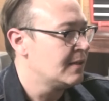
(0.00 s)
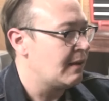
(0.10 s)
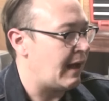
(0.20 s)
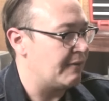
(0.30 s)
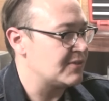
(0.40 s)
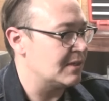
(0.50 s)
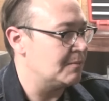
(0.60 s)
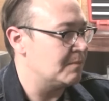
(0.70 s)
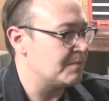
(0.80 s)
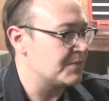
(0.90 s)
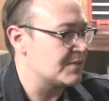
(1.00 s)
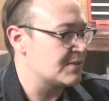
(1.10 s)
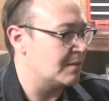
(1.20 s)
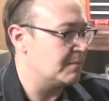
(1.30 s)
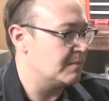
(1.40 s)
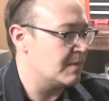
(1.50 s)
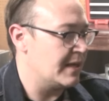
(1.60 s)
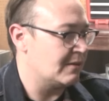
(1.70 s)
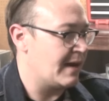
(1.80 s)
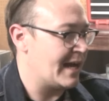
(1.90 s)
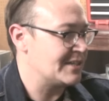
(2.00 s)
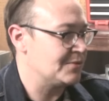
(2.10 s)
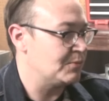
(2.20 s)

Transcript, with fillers: have some some interactions